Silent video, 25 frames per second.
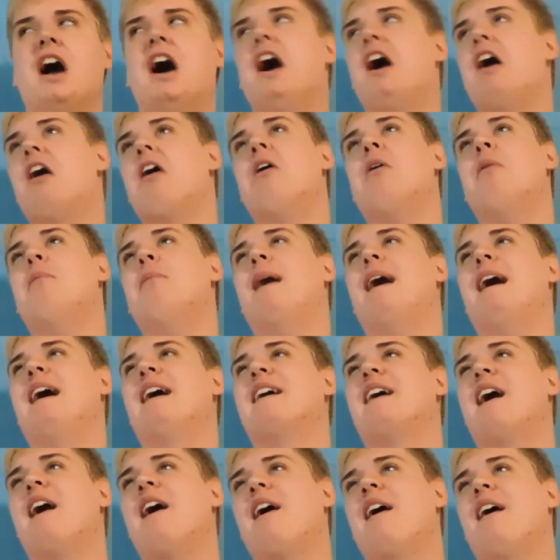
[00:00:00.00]
oh my
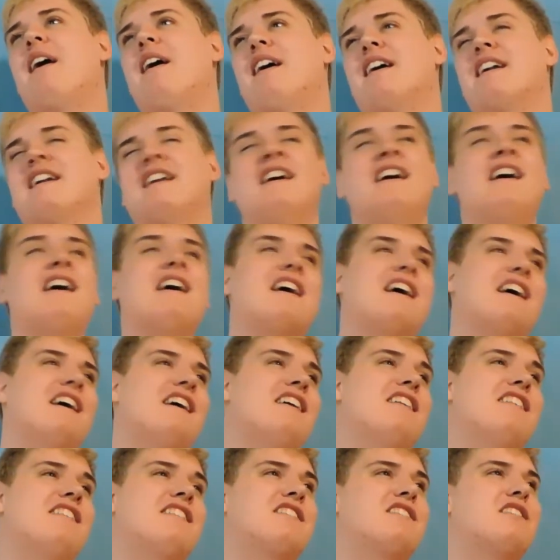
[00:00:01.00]
God,
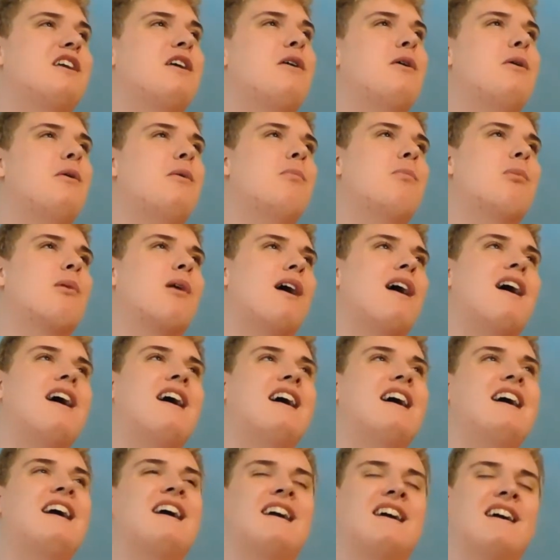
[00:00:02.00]
it's too
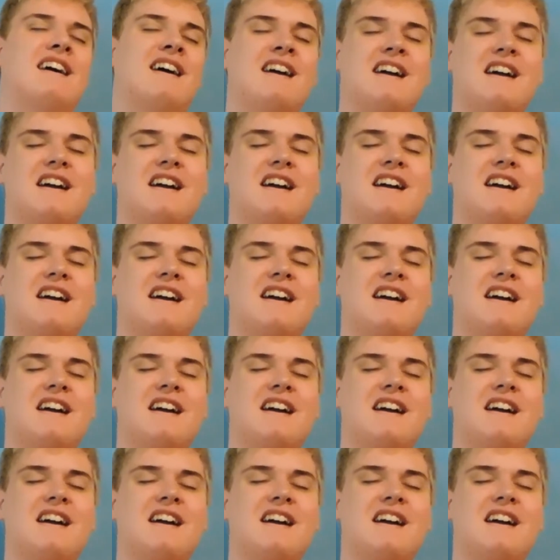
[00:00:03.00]
bright.